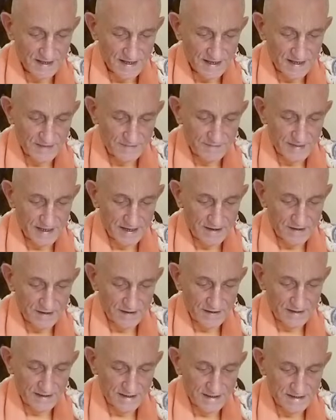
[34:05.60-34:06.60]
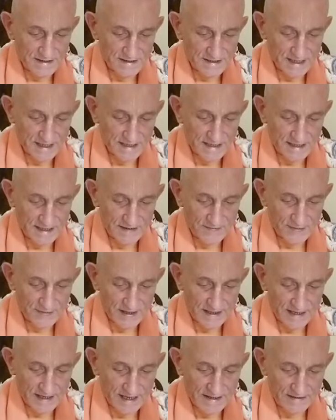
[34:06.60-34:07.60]
In Bengal, it is said that if
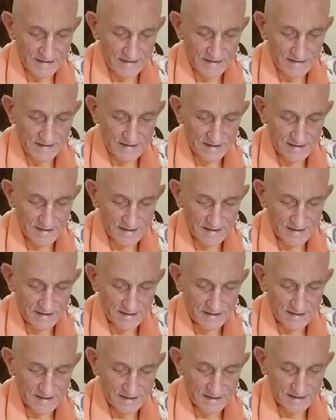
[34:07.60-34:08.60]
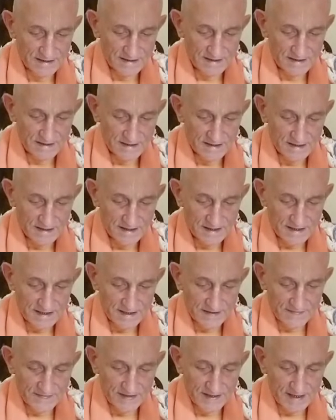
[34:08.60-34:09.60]
one cannot
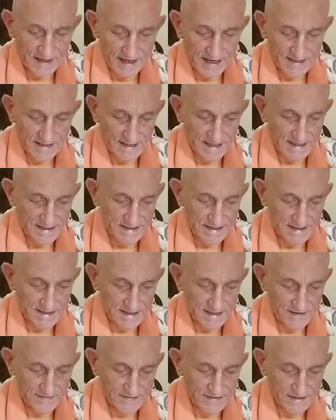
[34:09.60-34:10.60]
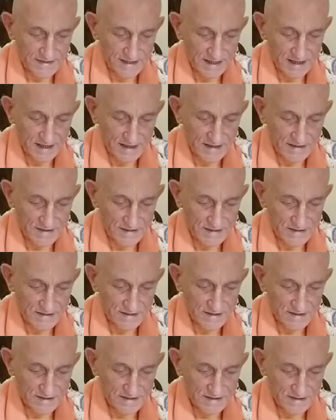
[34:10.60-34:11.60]
give the identity of his caste,
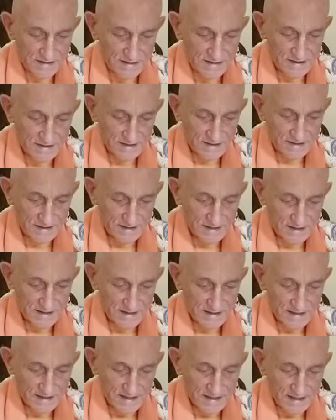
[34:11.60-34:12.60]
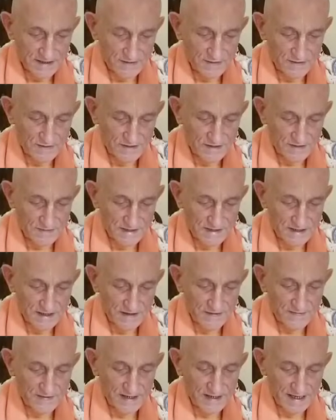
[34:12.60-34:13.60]
he calls
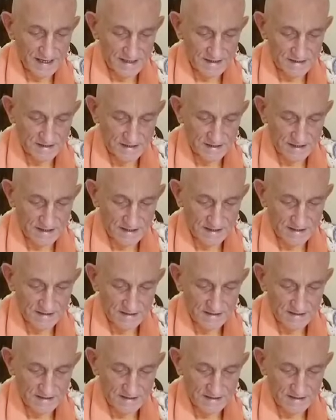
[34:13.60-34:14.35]
himself Kayastha.